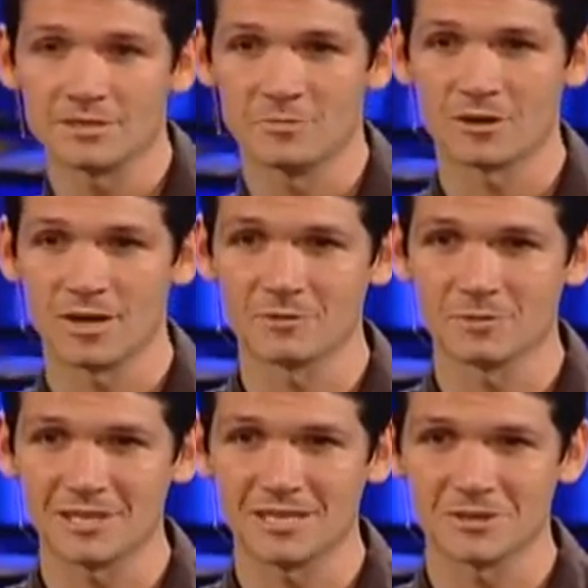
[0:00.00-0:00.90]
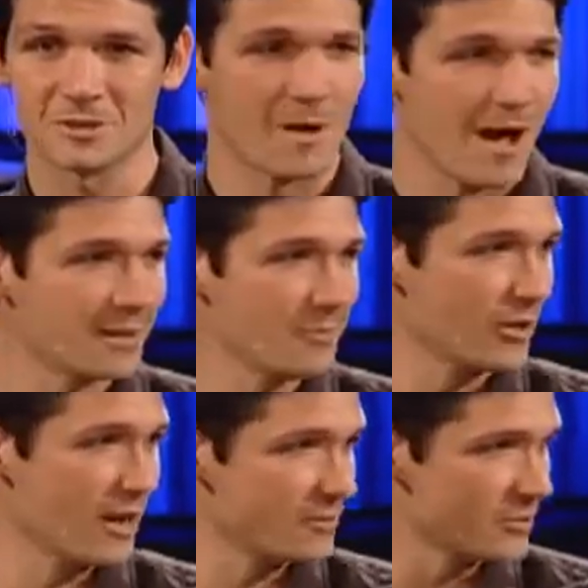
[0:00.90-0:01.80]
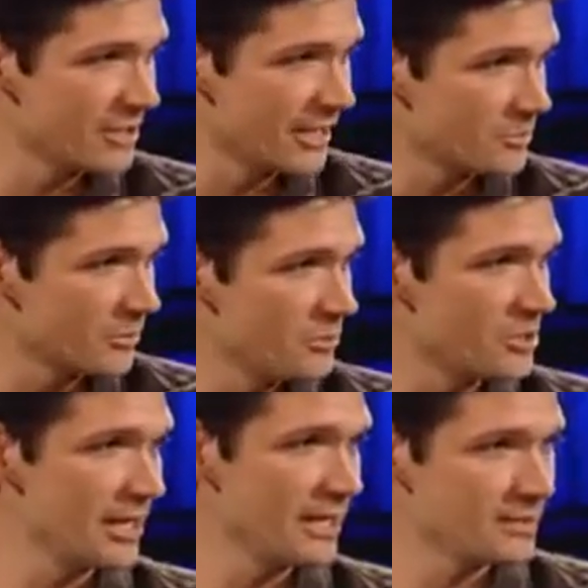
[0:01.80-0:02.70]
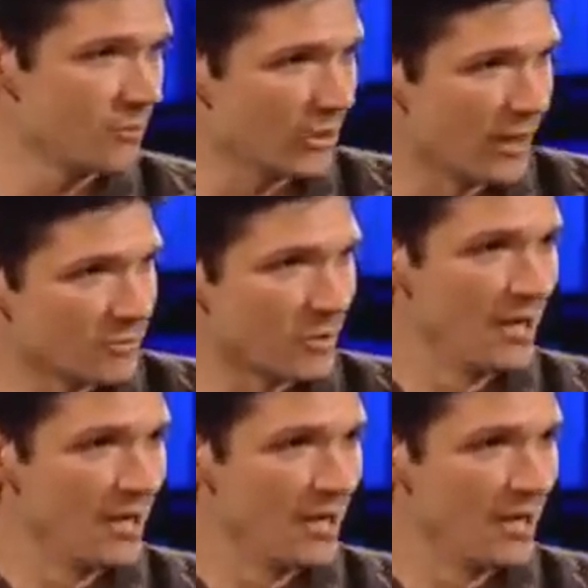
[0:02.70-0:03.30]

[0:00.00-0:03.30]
the more comfortable she gets in her body, the more comfortable she gets with who she is, the more comfortable.